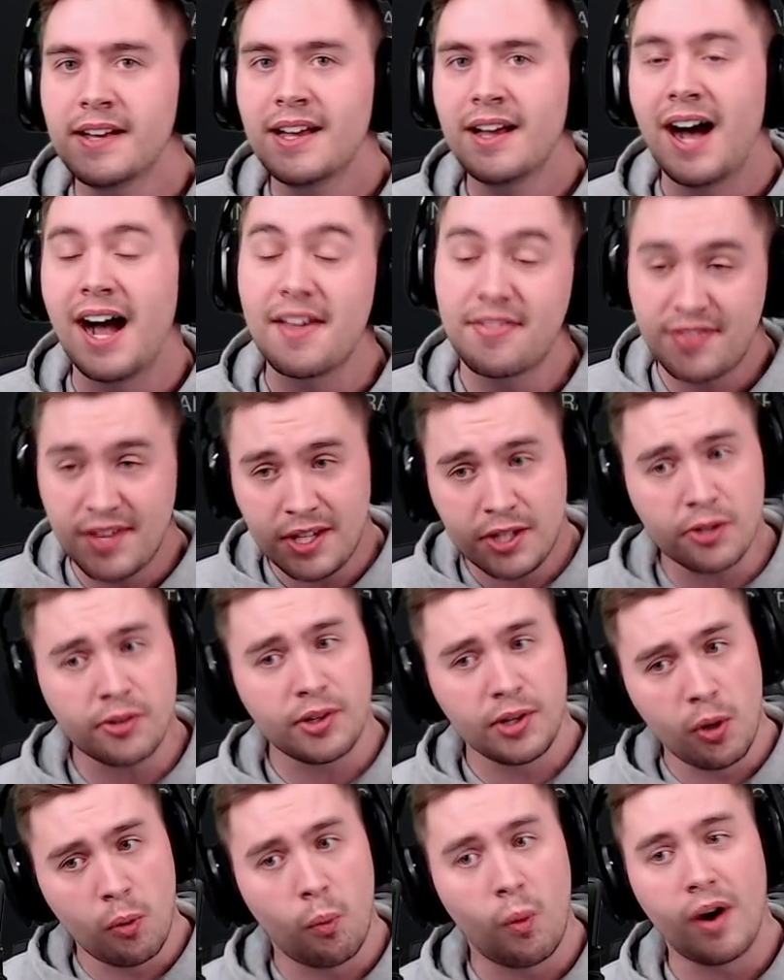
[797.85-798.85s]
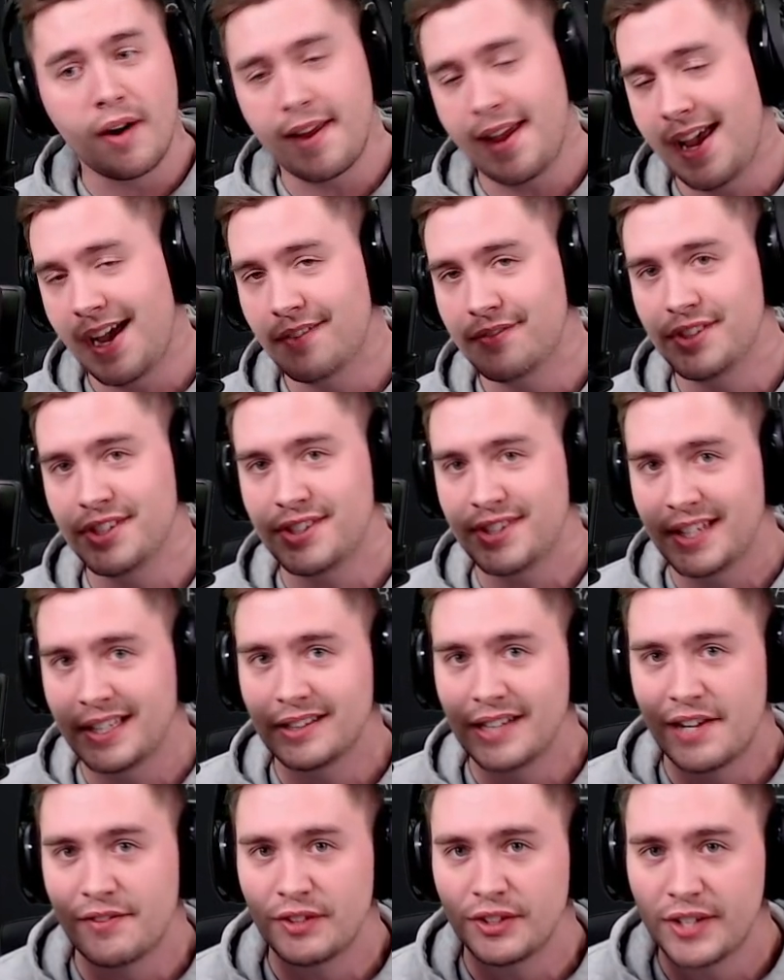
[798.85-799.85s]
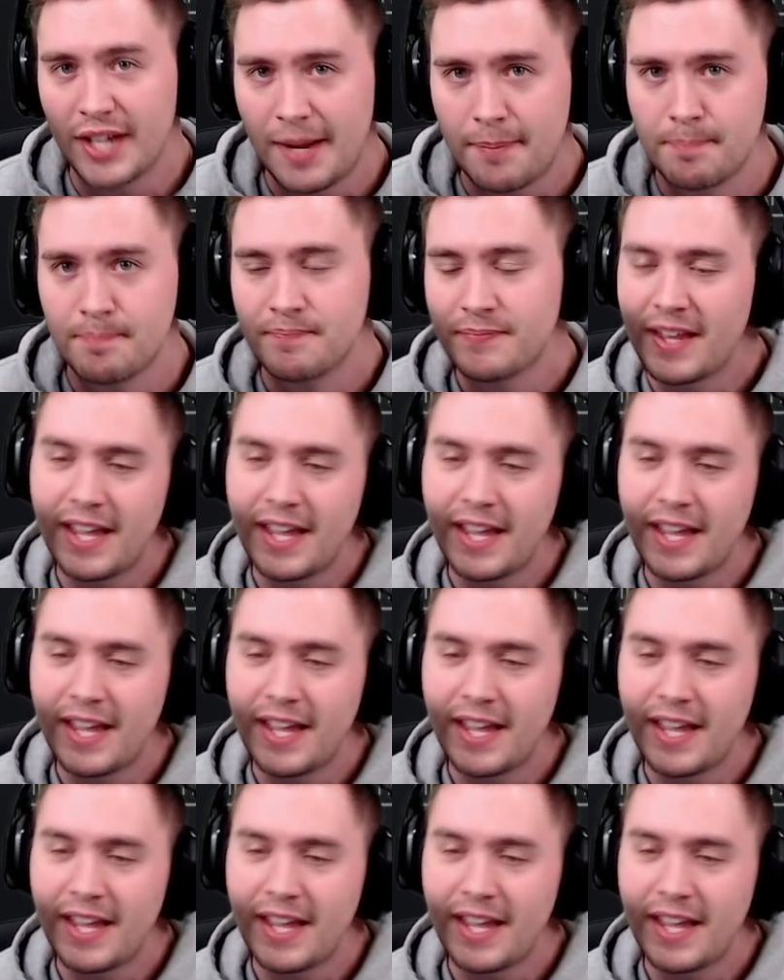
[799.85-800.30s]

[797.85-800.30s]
I think you're gonna wanna have this thing leveled up,